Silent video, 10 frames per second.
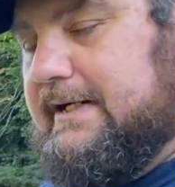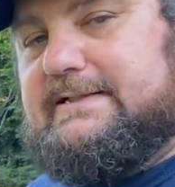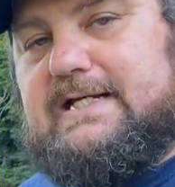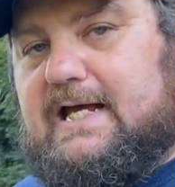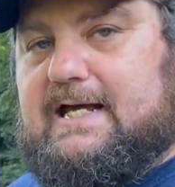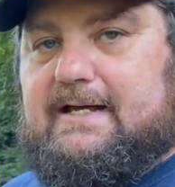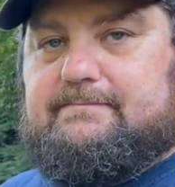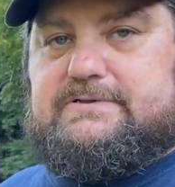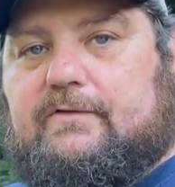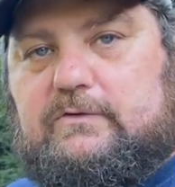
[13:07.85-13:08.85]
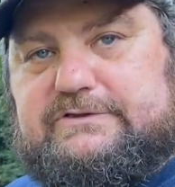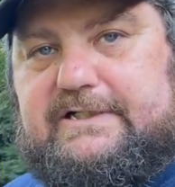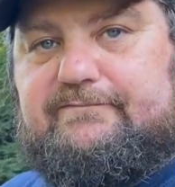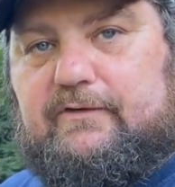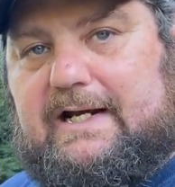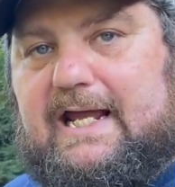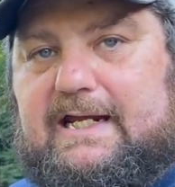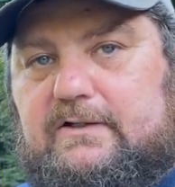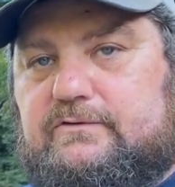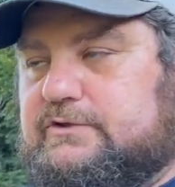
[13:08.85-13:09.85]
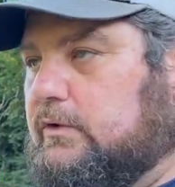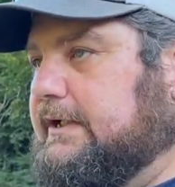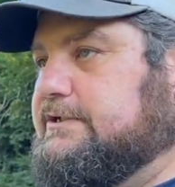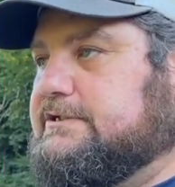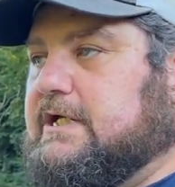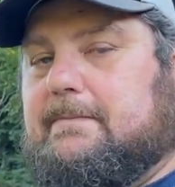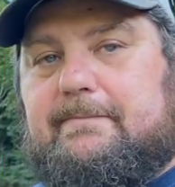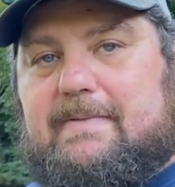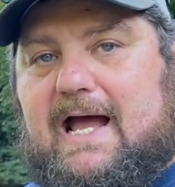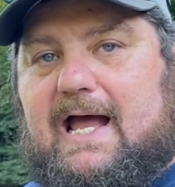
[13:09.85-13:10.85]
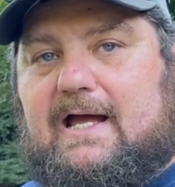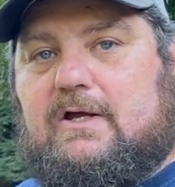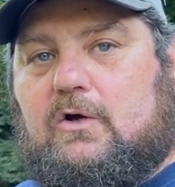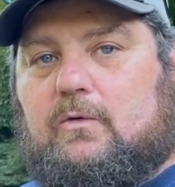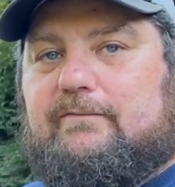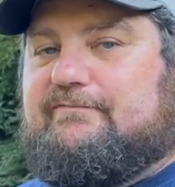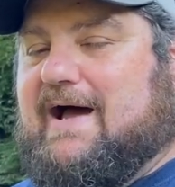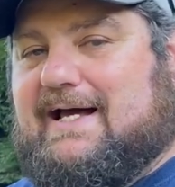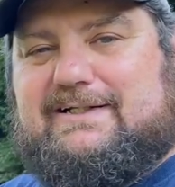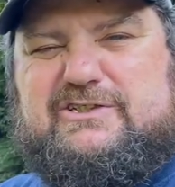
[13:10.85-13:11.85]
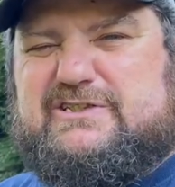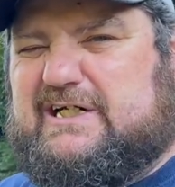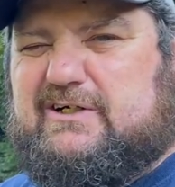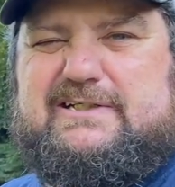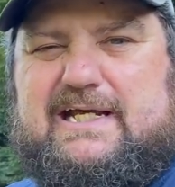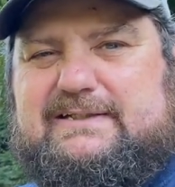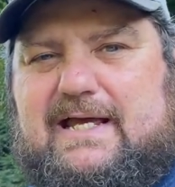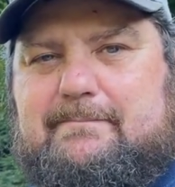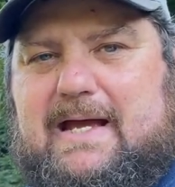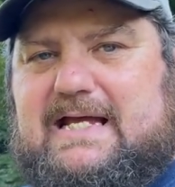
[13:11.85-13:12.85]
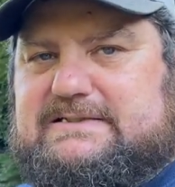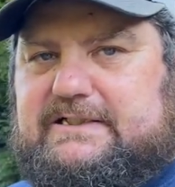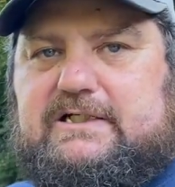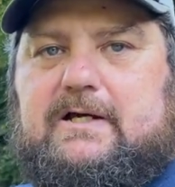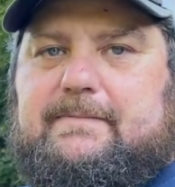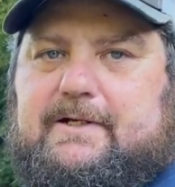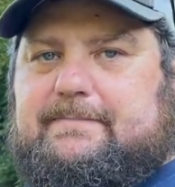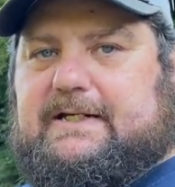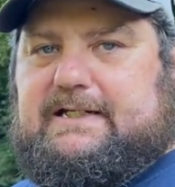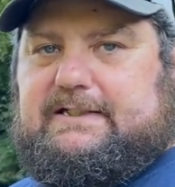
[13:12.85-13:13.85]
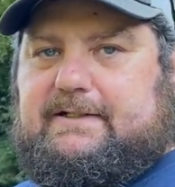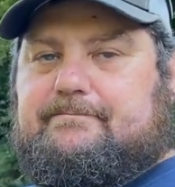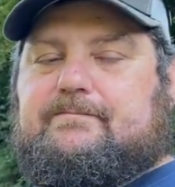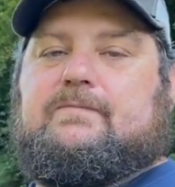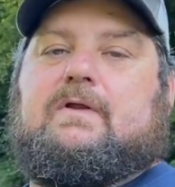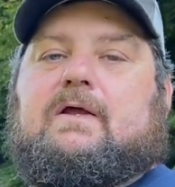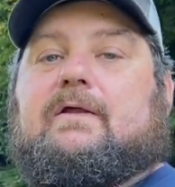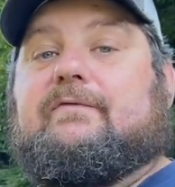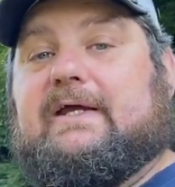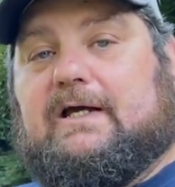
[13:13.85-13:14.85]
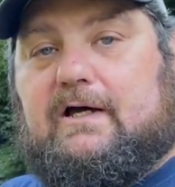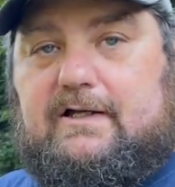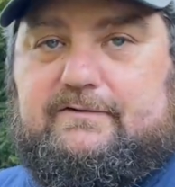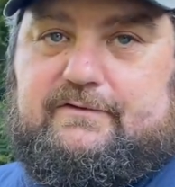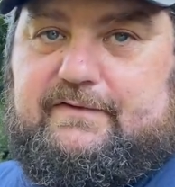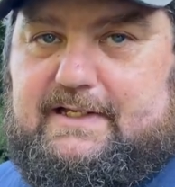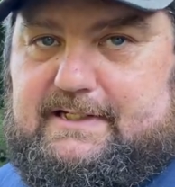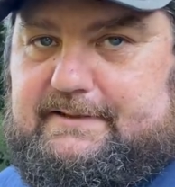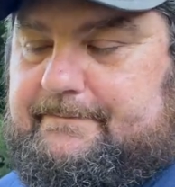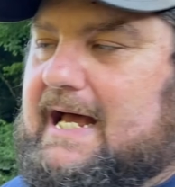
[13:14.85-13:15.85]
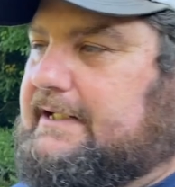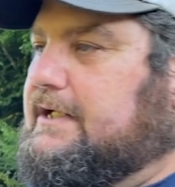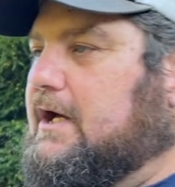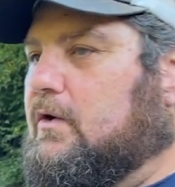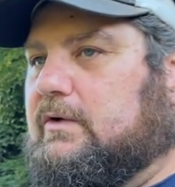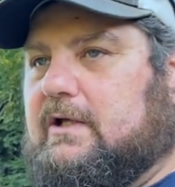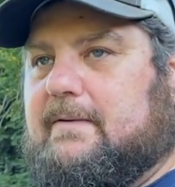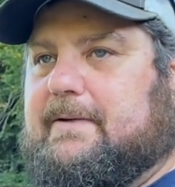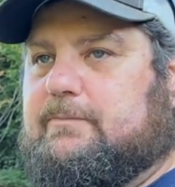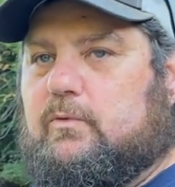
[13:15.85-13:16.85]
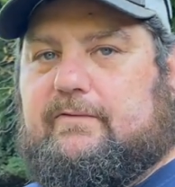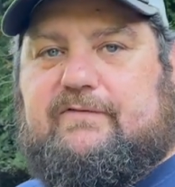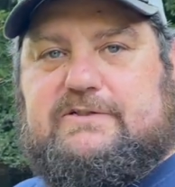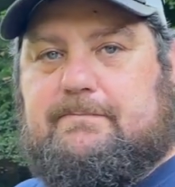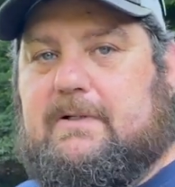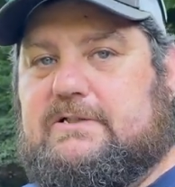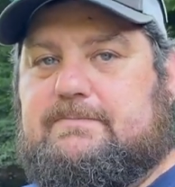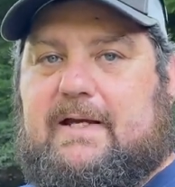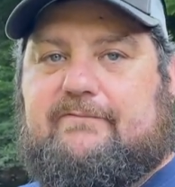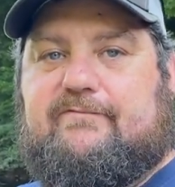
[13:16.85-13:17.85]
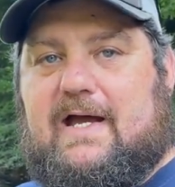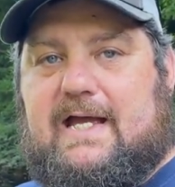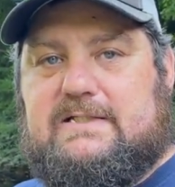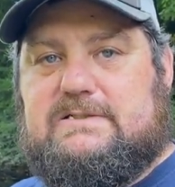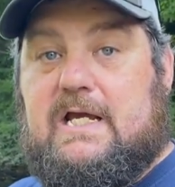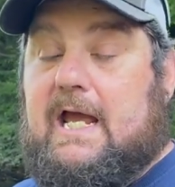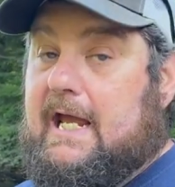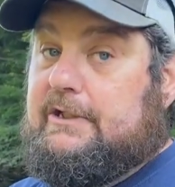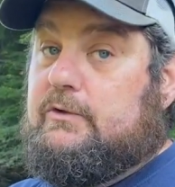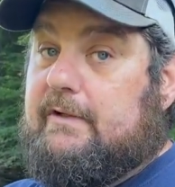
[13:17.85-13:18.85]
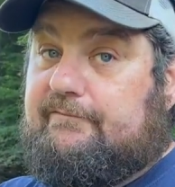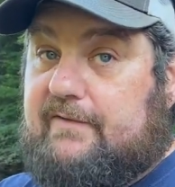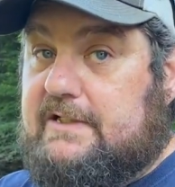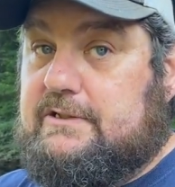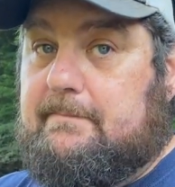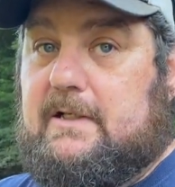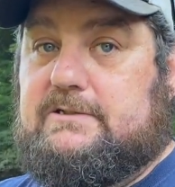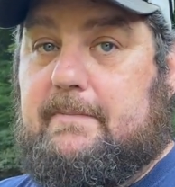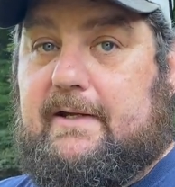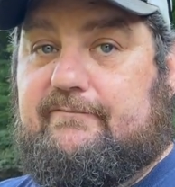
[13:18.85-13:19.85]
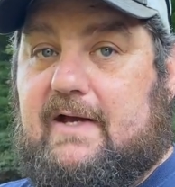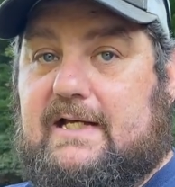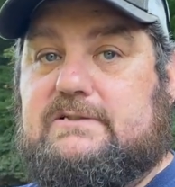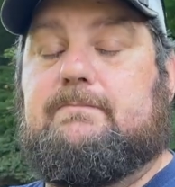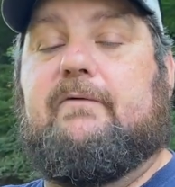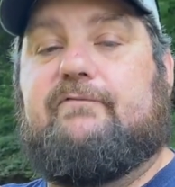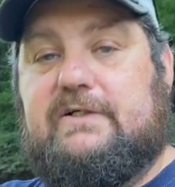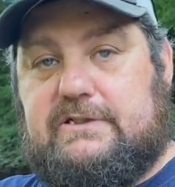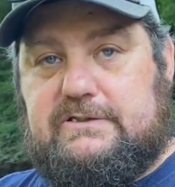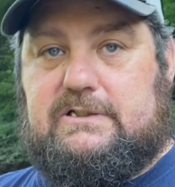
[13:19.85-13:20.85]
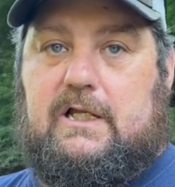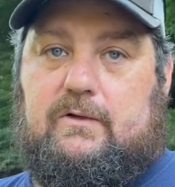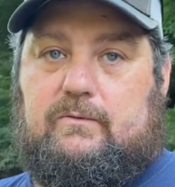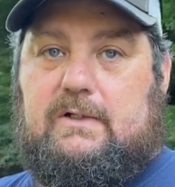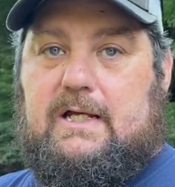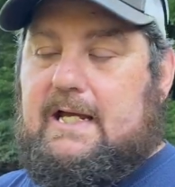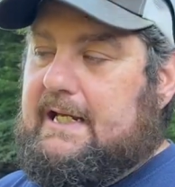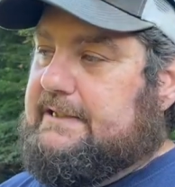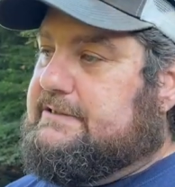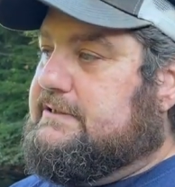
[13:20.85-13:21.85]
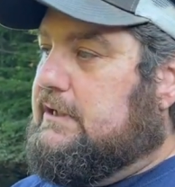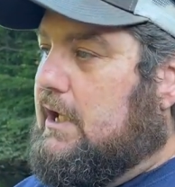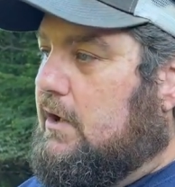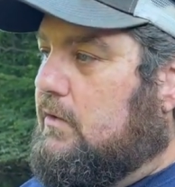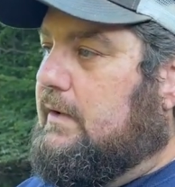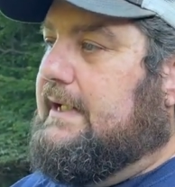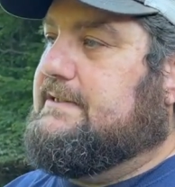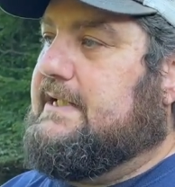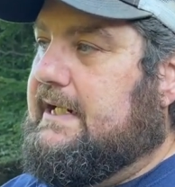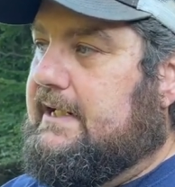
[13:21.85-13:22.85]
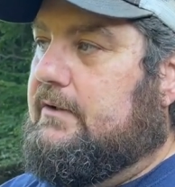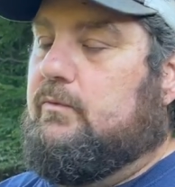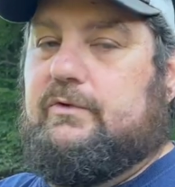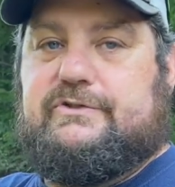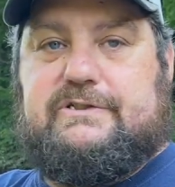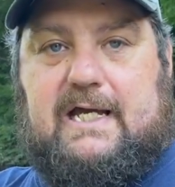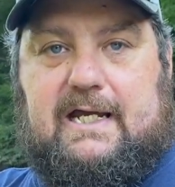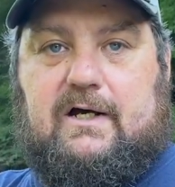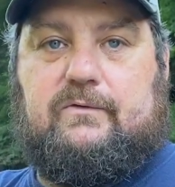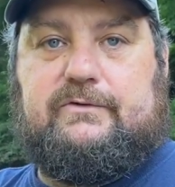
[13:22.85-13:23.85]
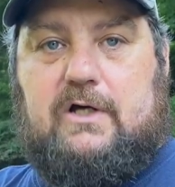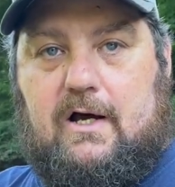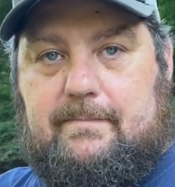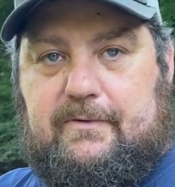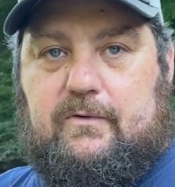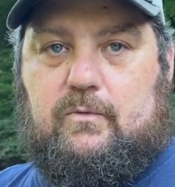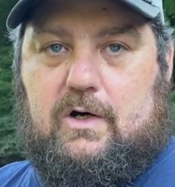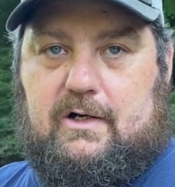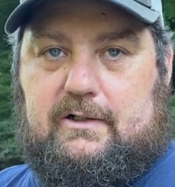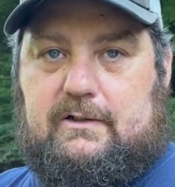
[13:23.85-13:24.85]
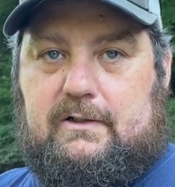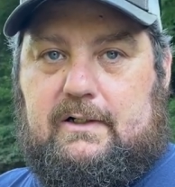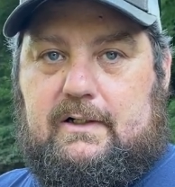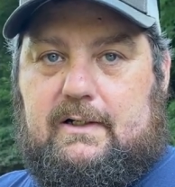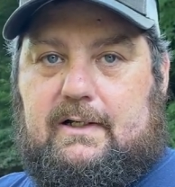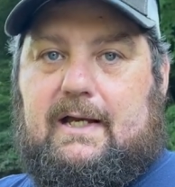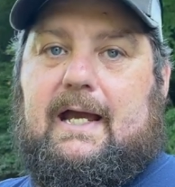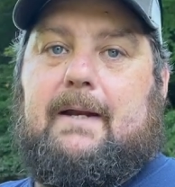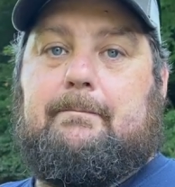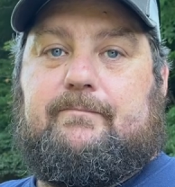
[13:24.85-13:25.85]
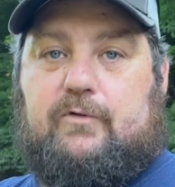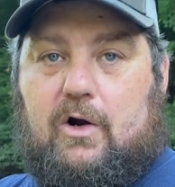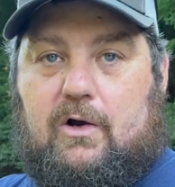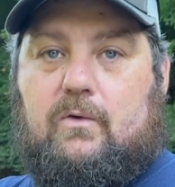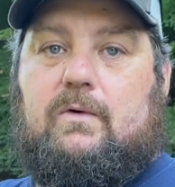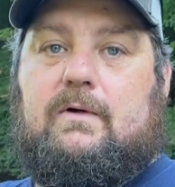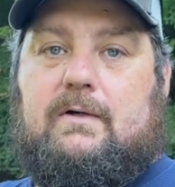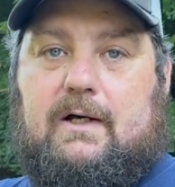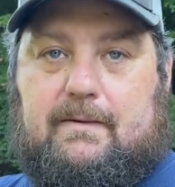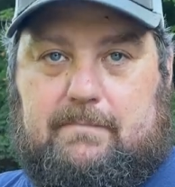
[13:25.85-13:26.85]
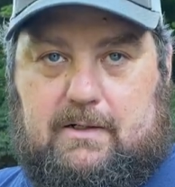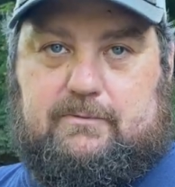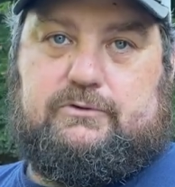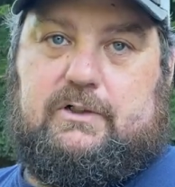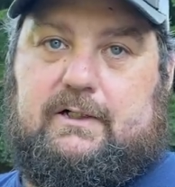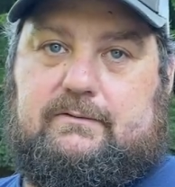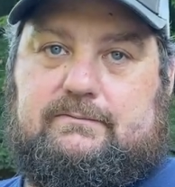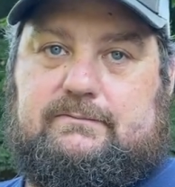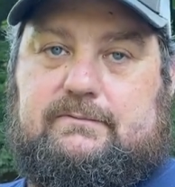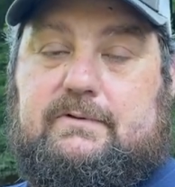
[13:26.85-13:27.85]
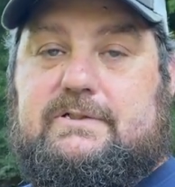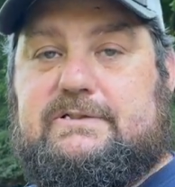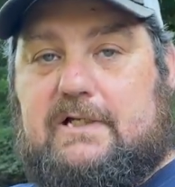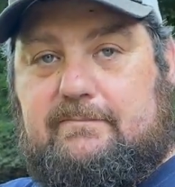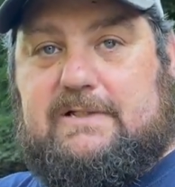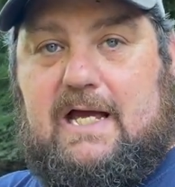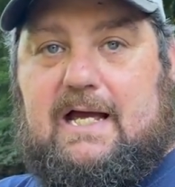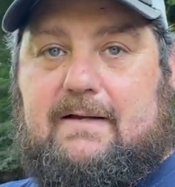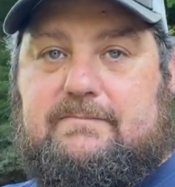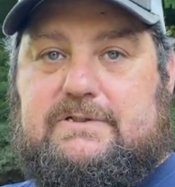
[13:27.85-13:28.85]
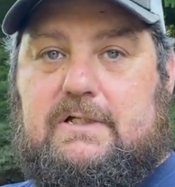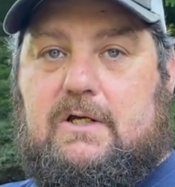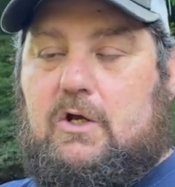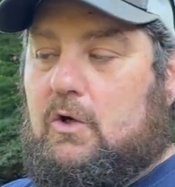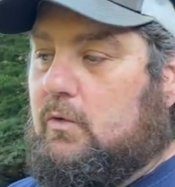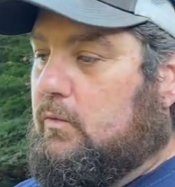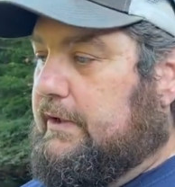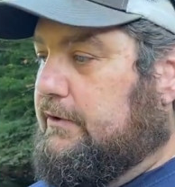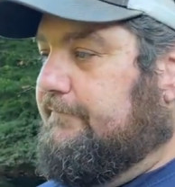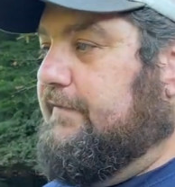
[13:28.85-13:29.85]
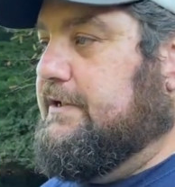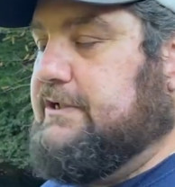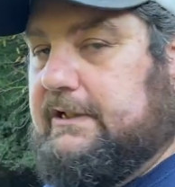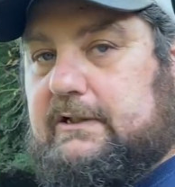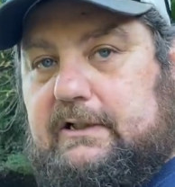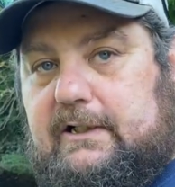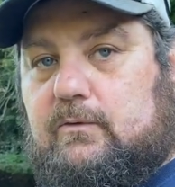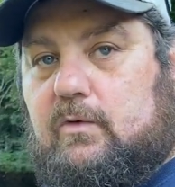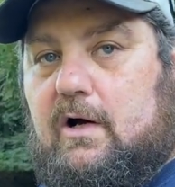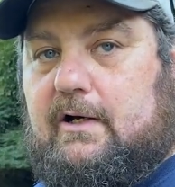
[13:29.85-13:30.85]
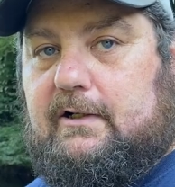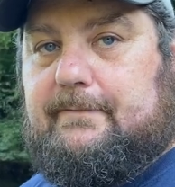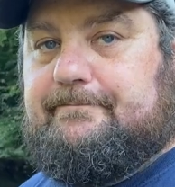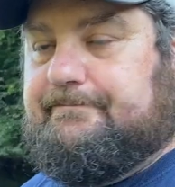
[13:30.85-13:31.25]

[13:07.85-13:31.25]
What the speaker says: of times those different angles, or it just coming by, will finally just irritate that bass into coming up and eating it. The other thing, I know a lot of people want to fish a buzzbait fast, and you can fish a buzzbait fast, but fish it slow. As slow as hit will stay on top of the water and throw a bubble trail. Sometimes when you're fishing clear water,